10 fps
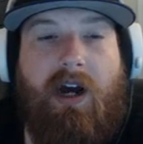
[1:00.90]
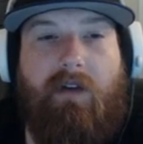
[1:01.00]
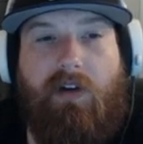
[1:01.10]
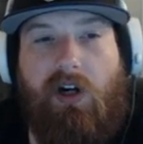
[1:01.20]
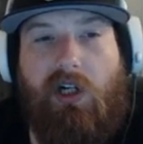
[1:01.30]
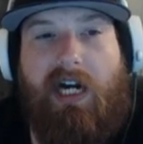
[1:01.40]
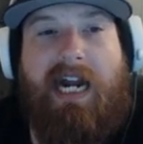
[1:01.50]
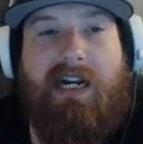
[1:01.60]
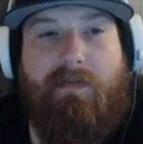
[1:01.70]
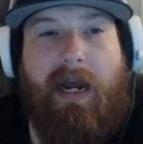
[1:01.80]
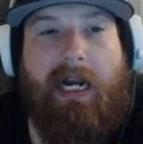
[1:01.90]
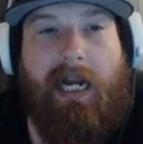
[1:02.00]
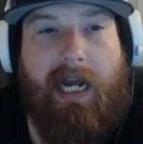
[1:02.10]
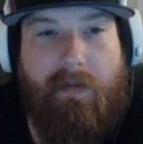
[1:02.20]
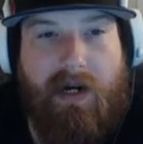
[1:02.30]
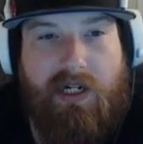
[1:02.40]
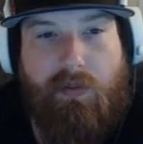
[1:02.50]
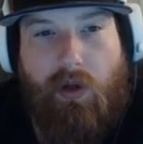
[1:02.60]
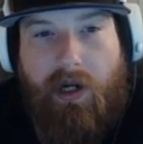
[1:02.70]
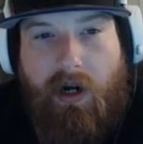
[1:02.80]
of grand melee by
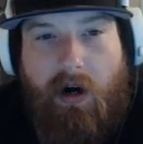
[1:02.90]
deploying